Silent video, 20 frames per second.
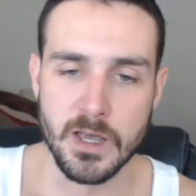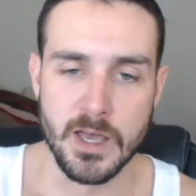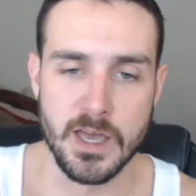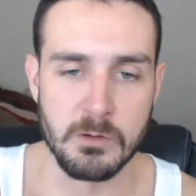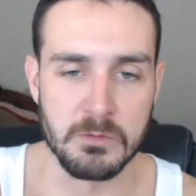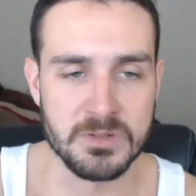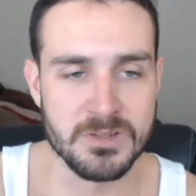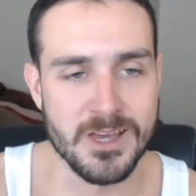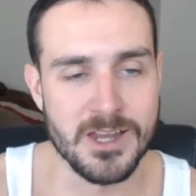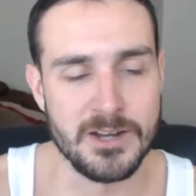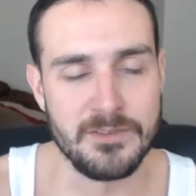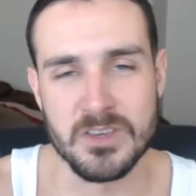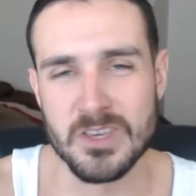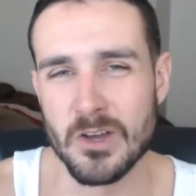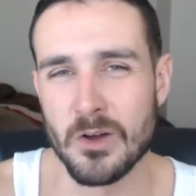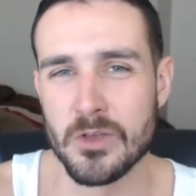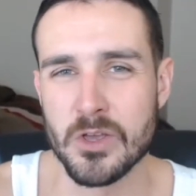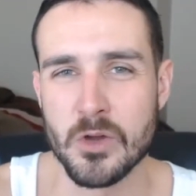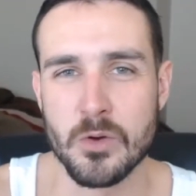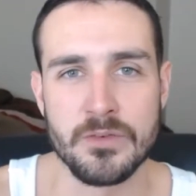And it was kind of a
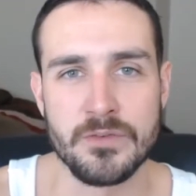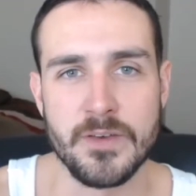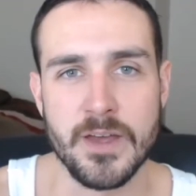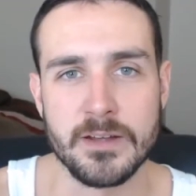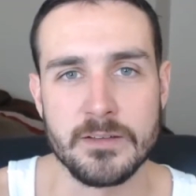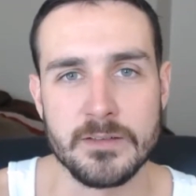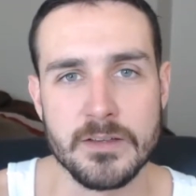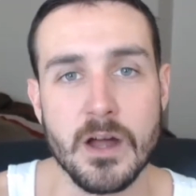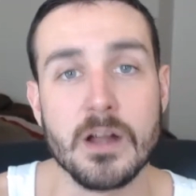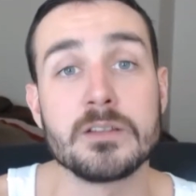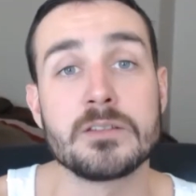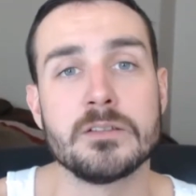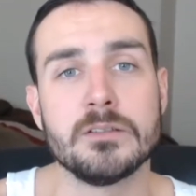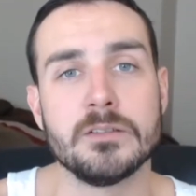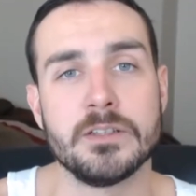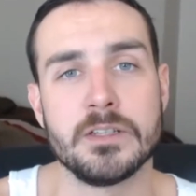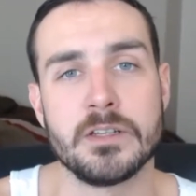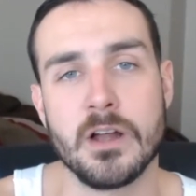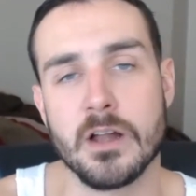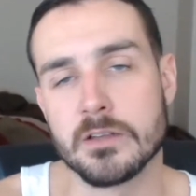yo-yo effect,
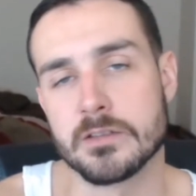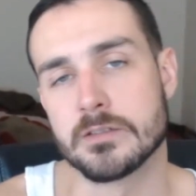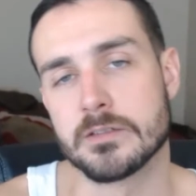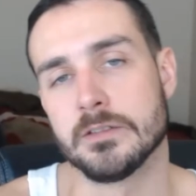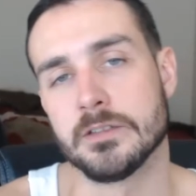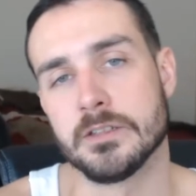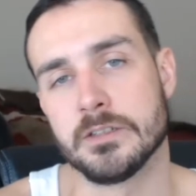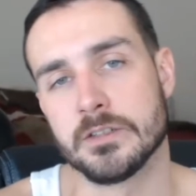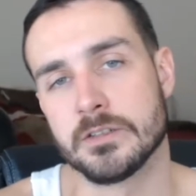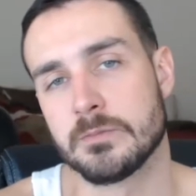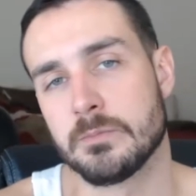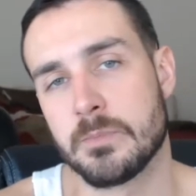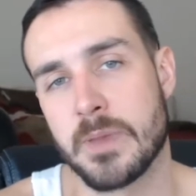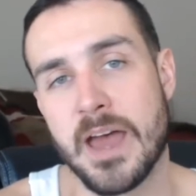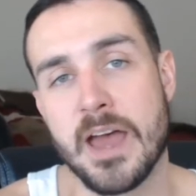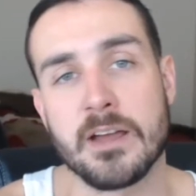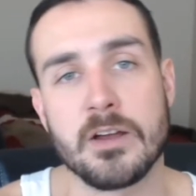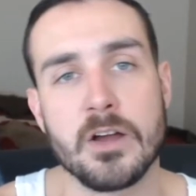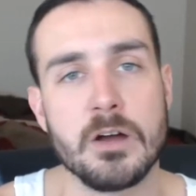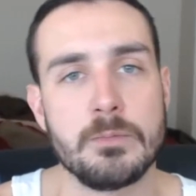constantly just
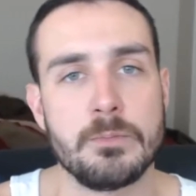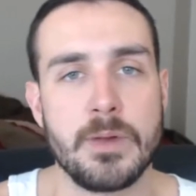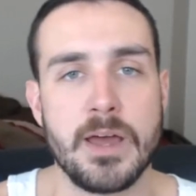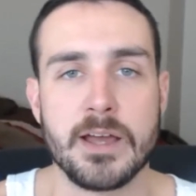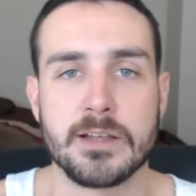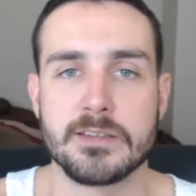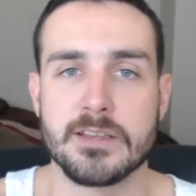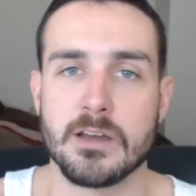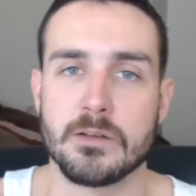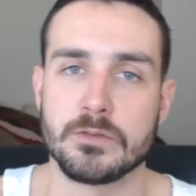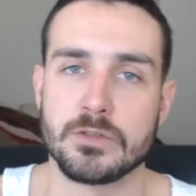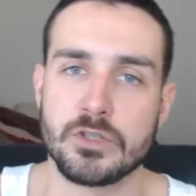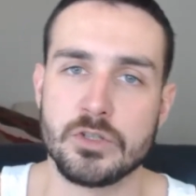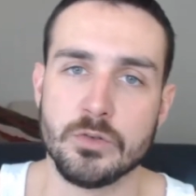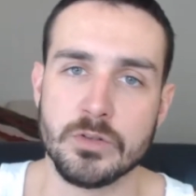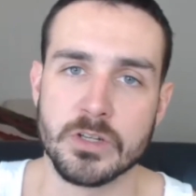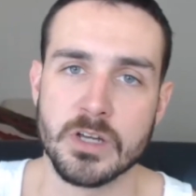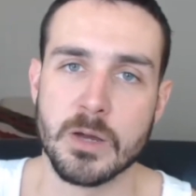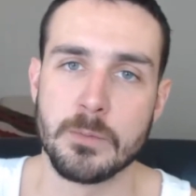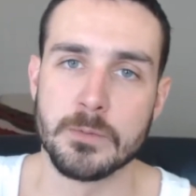back up, back down,
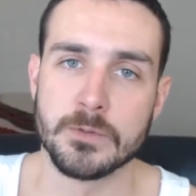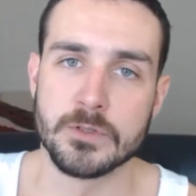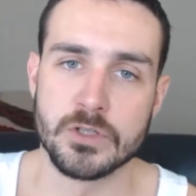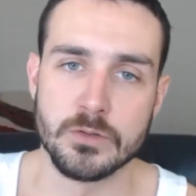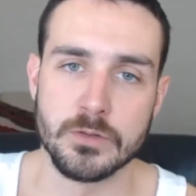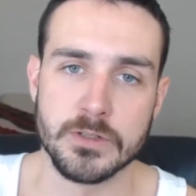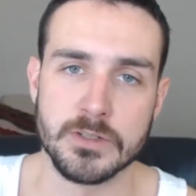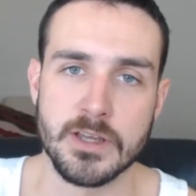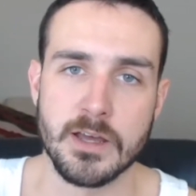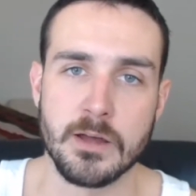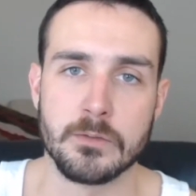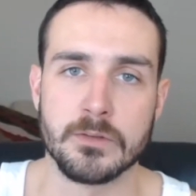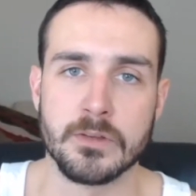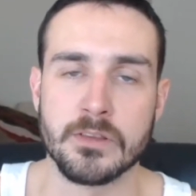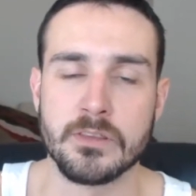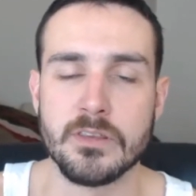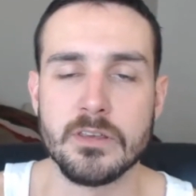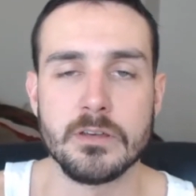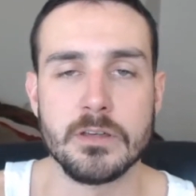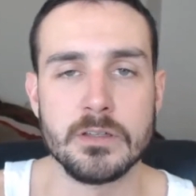shooting up and shooting down.
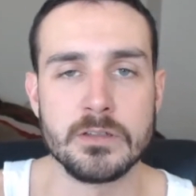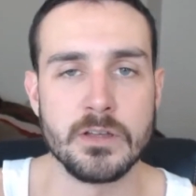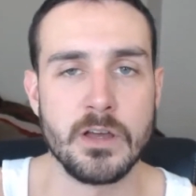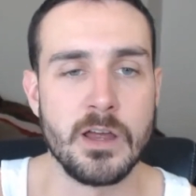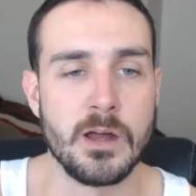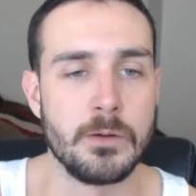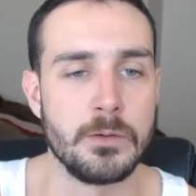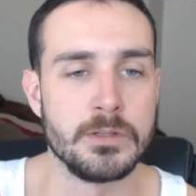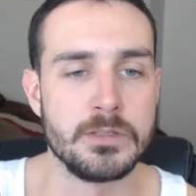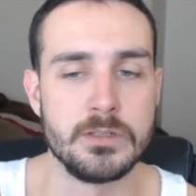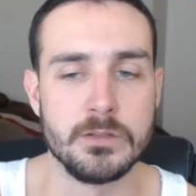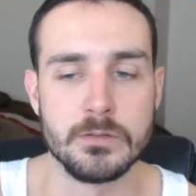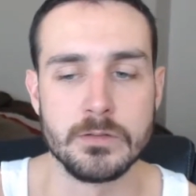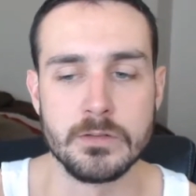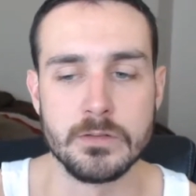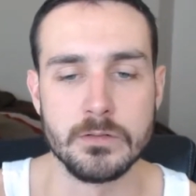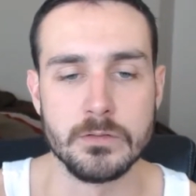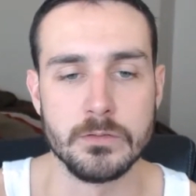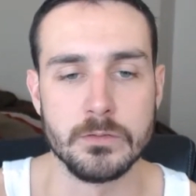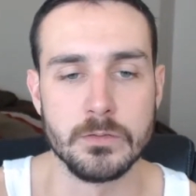The thing is, I always
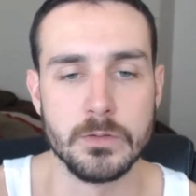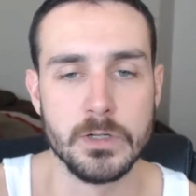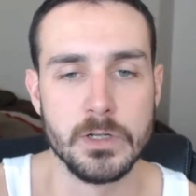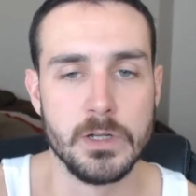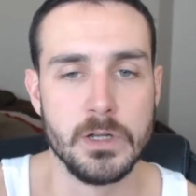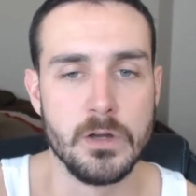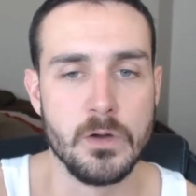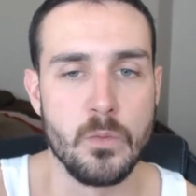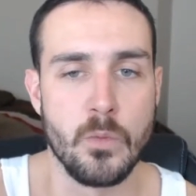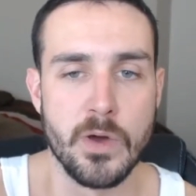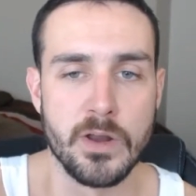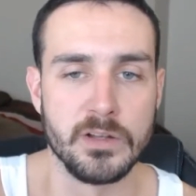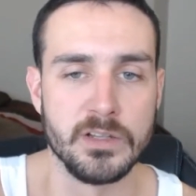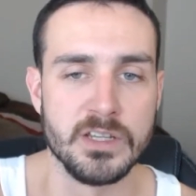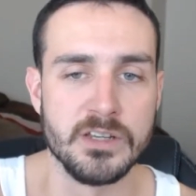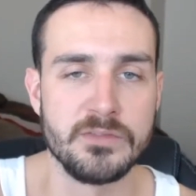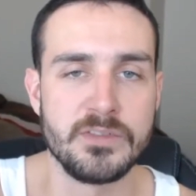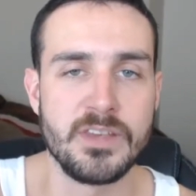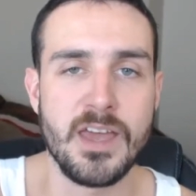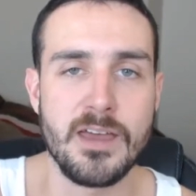used to want to
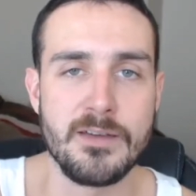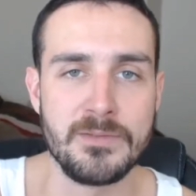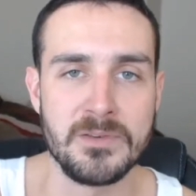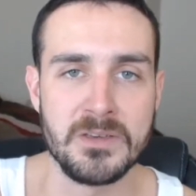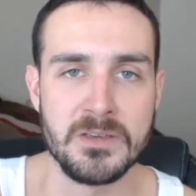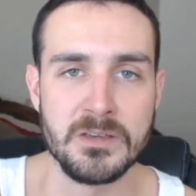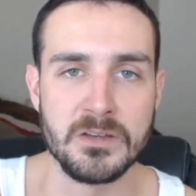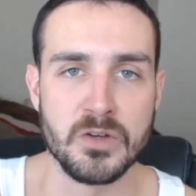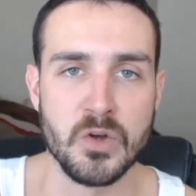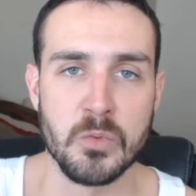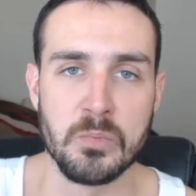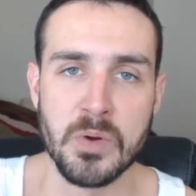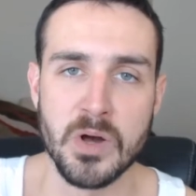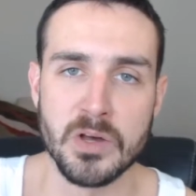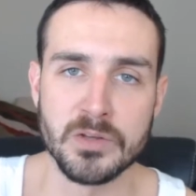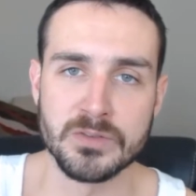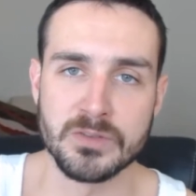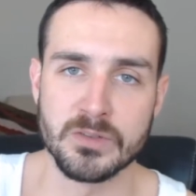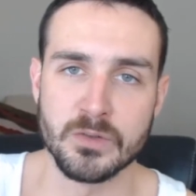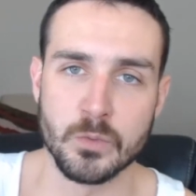lift heavy and go
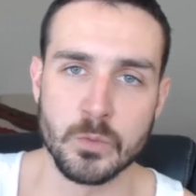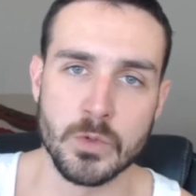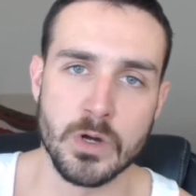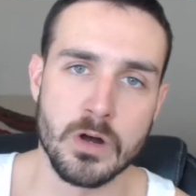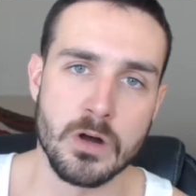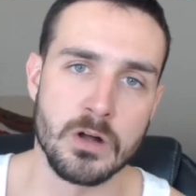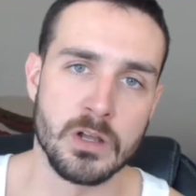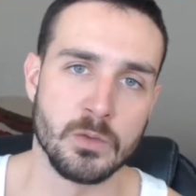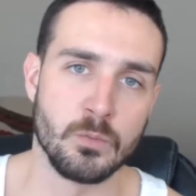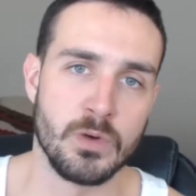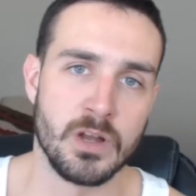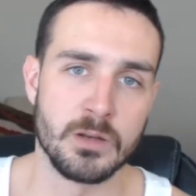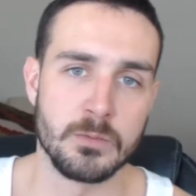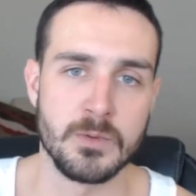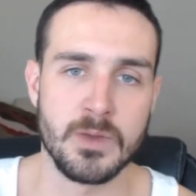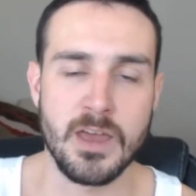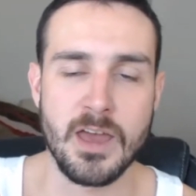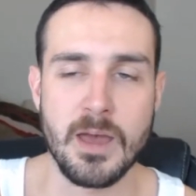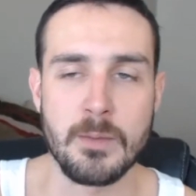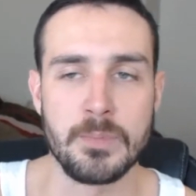balls to the wall and what would
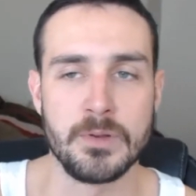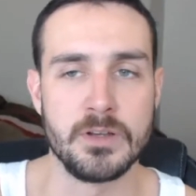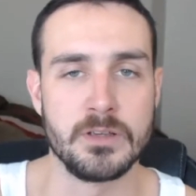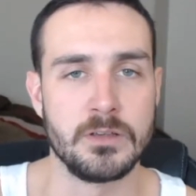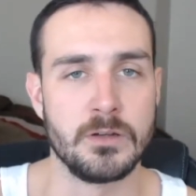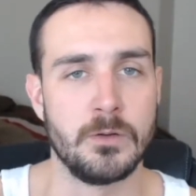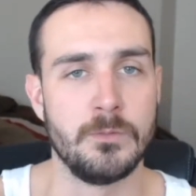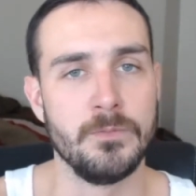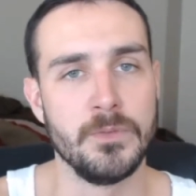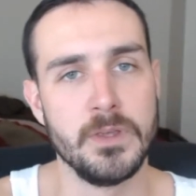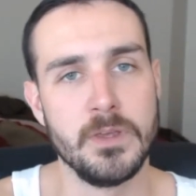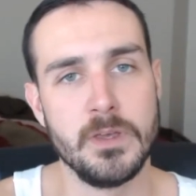be happening,